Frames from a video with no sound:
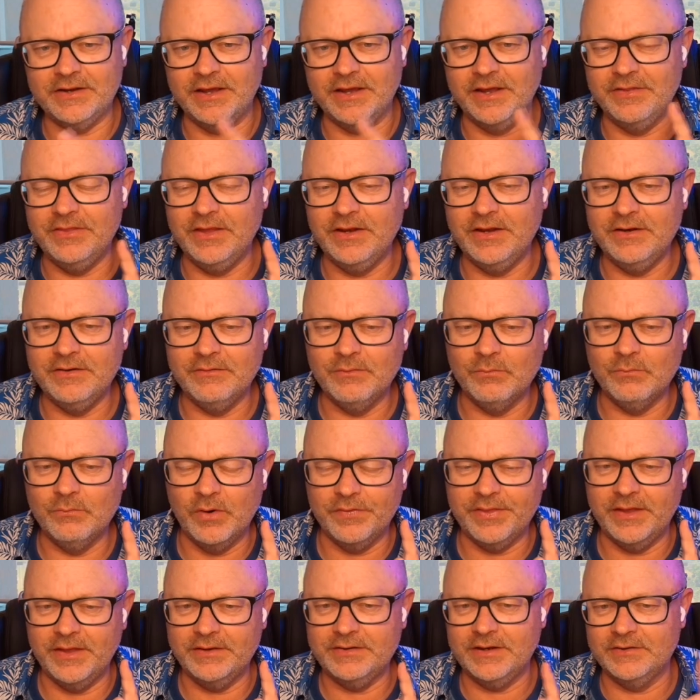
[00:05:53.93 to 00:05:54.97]
And then
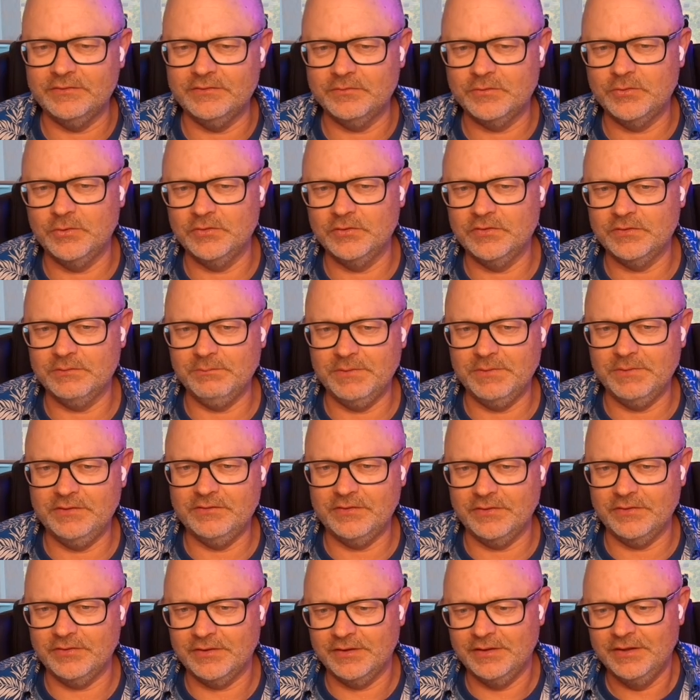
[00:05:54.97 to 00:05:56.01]
what that does, of course, is it means
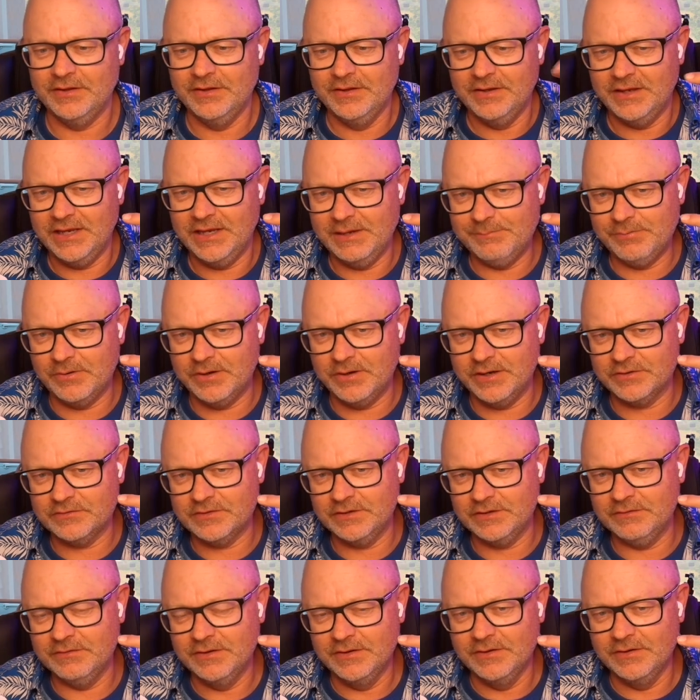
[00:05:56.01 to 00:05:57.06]
that the AirPod
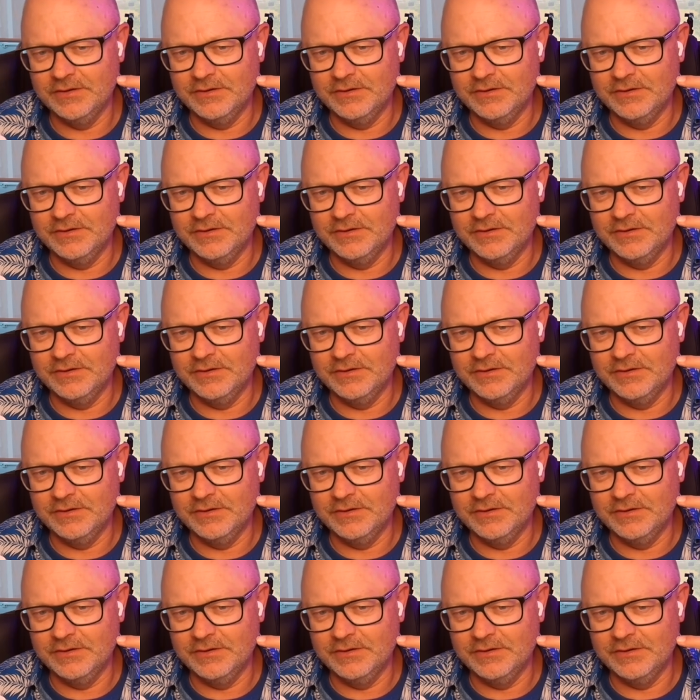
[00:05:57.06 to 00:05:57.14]
actually